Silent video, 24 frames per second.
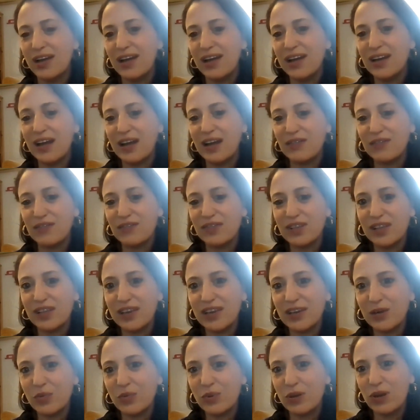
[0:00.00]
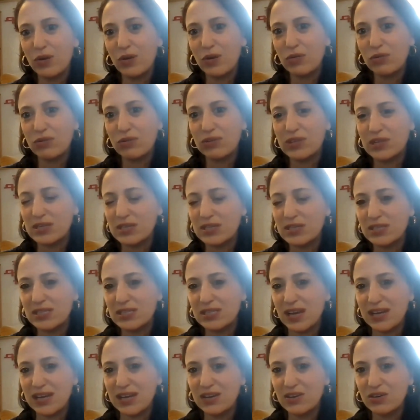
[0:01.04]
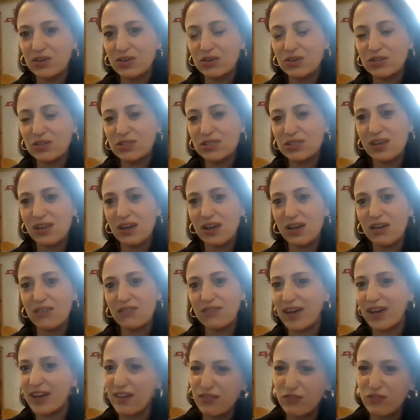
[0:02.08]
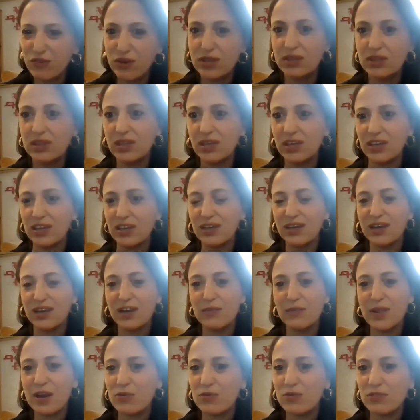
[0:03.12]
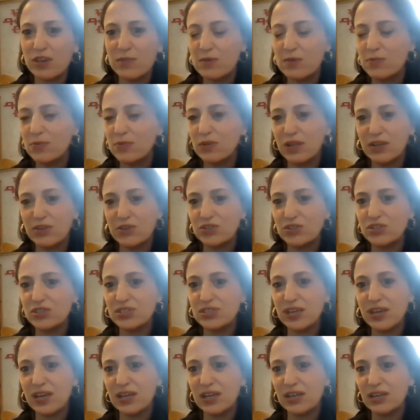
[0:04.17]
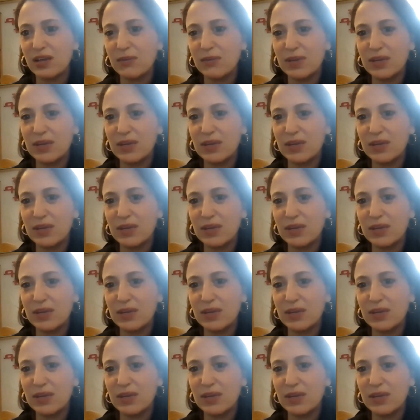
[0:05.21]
and I feel like we go through these cycles of everything. I mean, I don't think people understand.